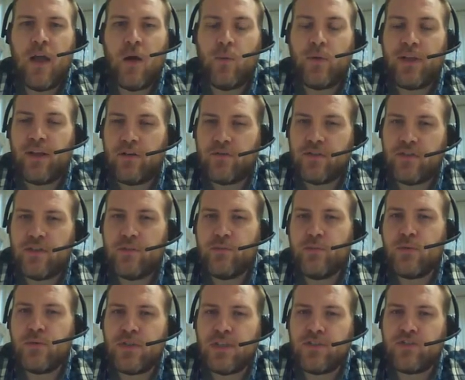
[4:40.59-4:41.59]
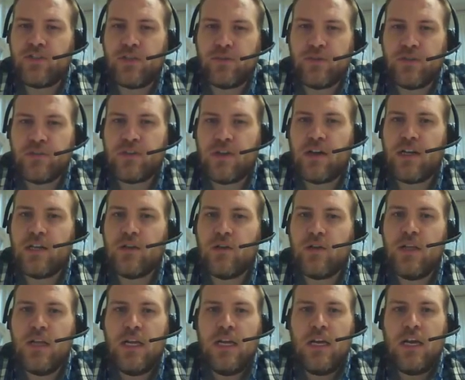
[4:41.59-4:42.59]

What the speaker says: We can have a simple dictionary style,